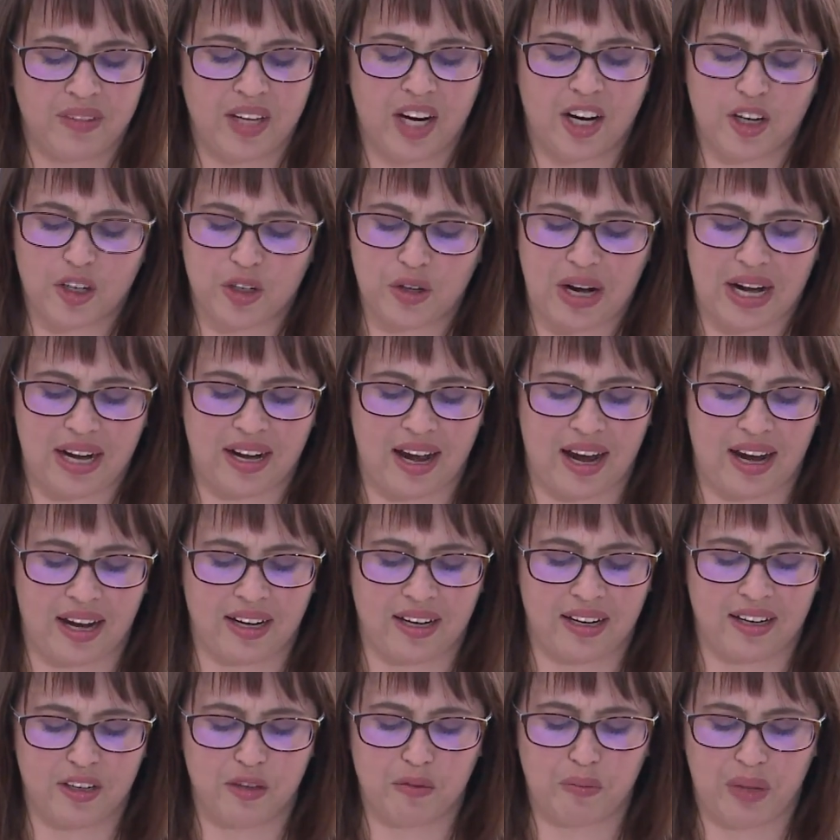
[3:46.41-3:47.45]
Our gray
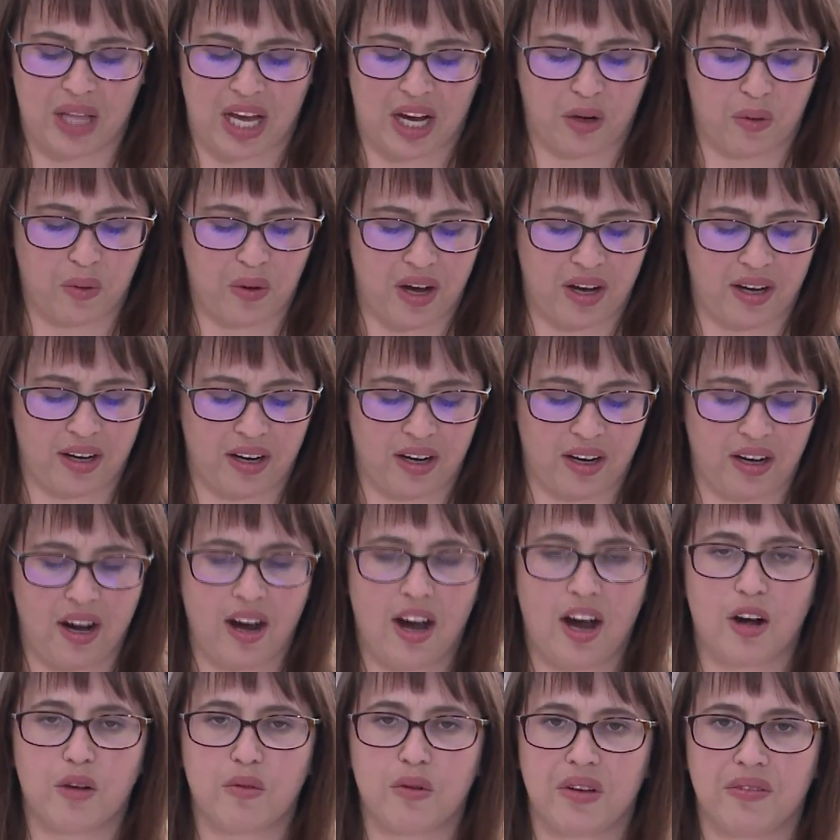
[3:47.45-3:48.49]
night, blackwater,
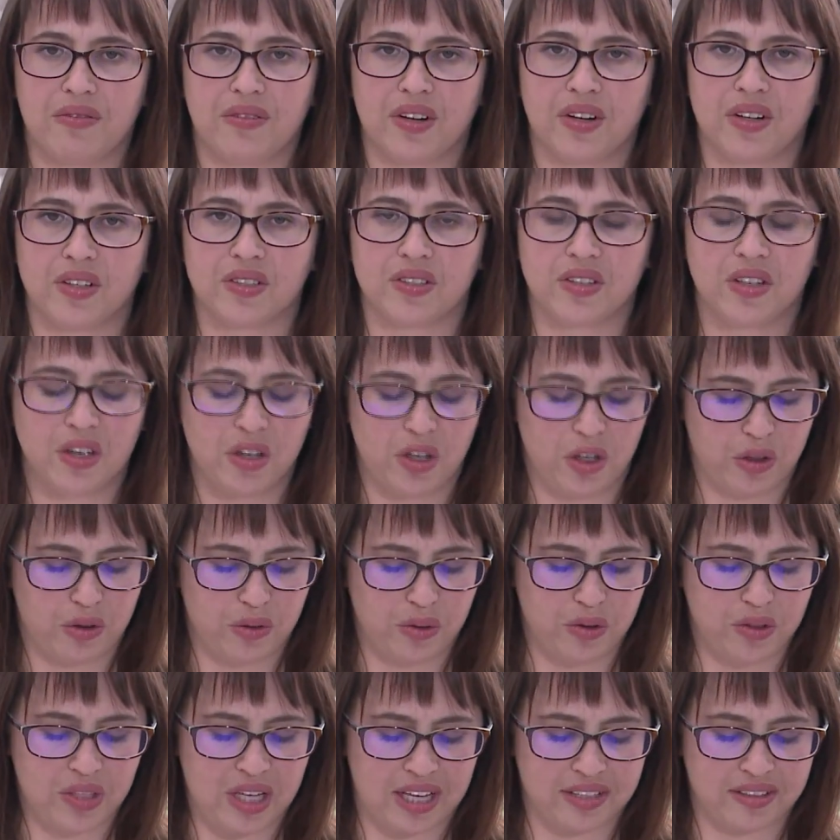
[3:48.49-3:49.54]
our rivers,
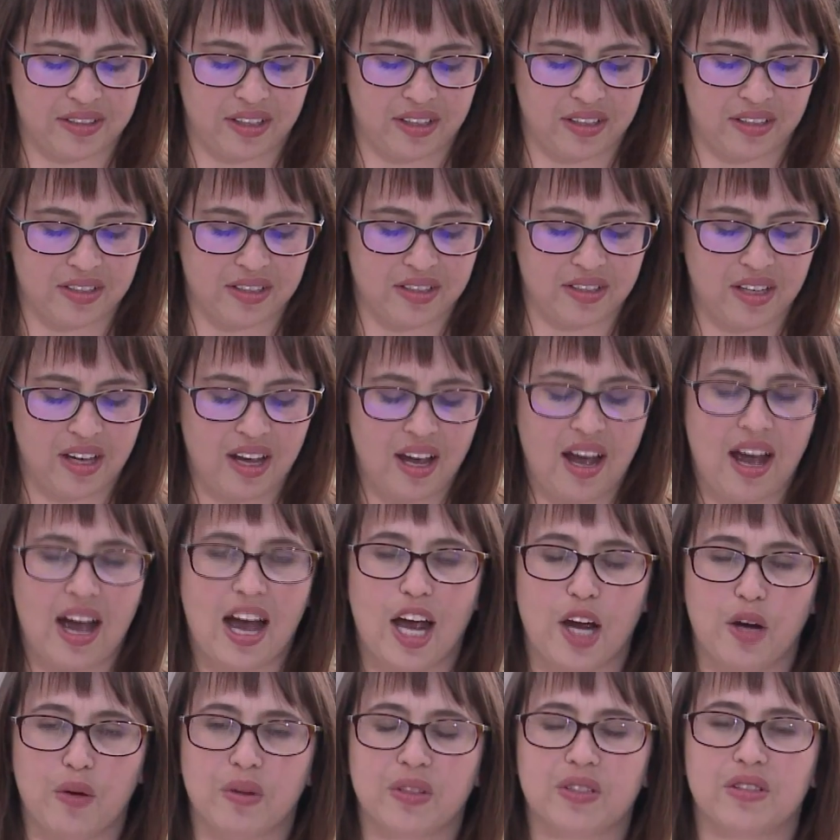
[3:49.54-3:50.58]
through deserts,
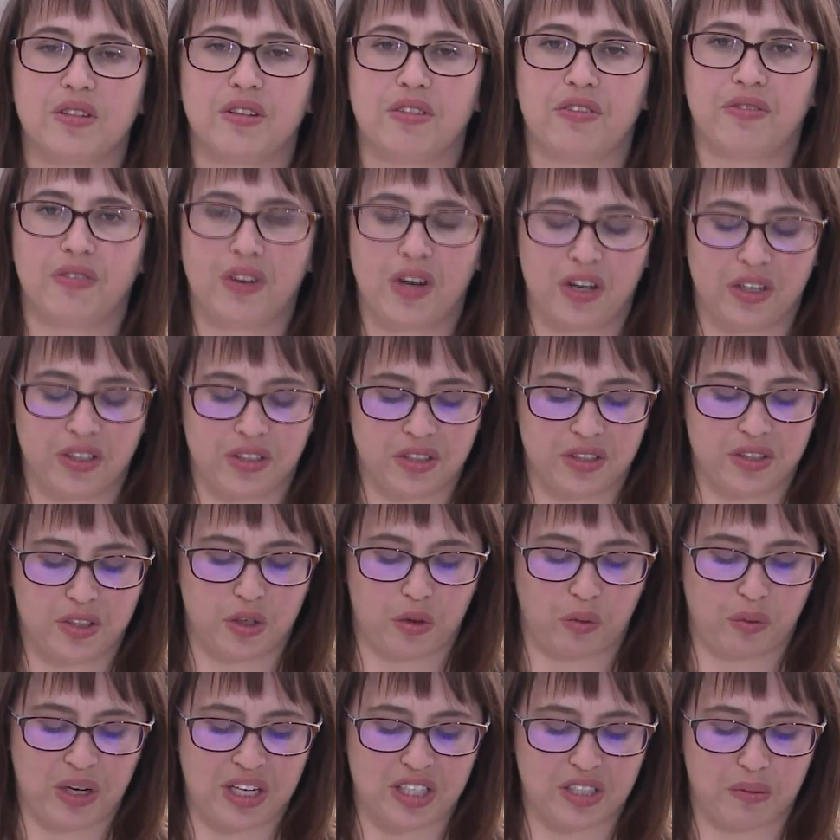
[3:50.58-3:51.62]
I was the first
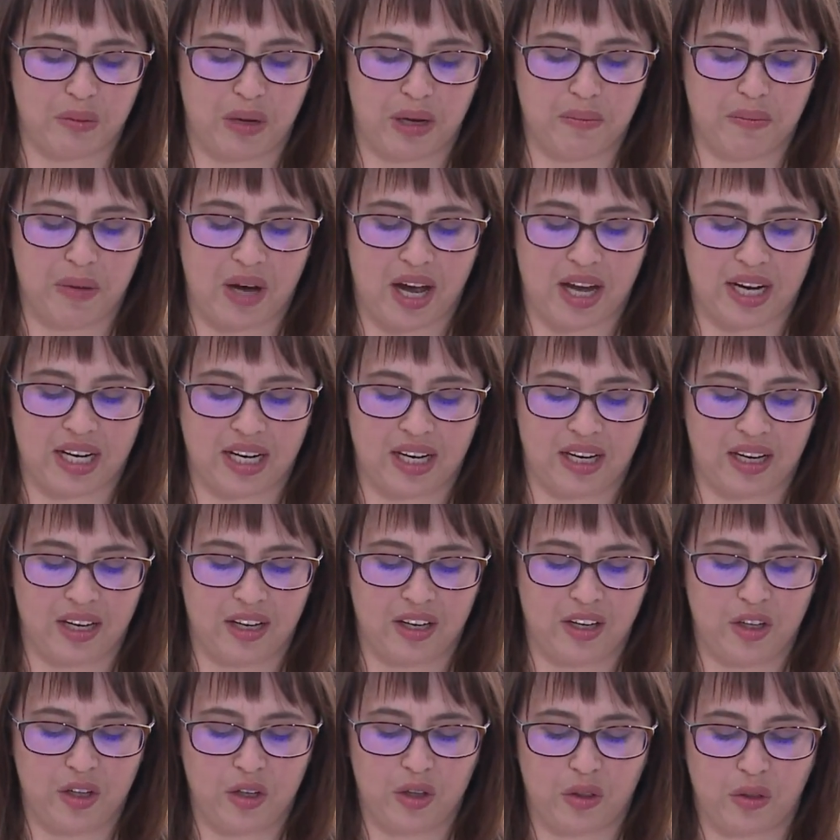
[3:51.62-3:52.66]
to reach my body
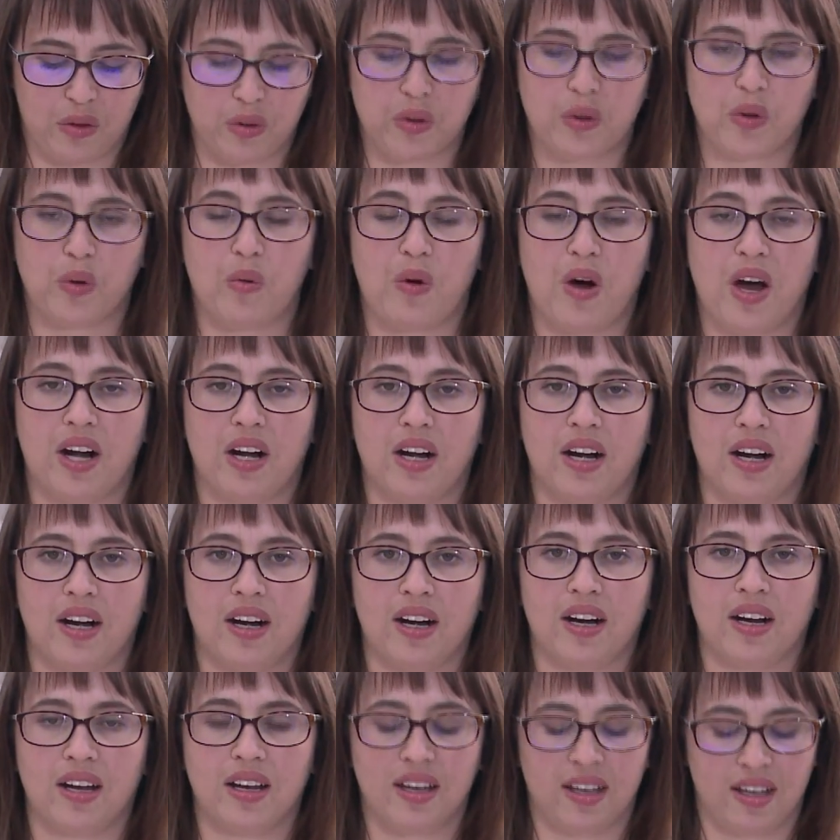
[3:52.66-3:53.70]
through the water.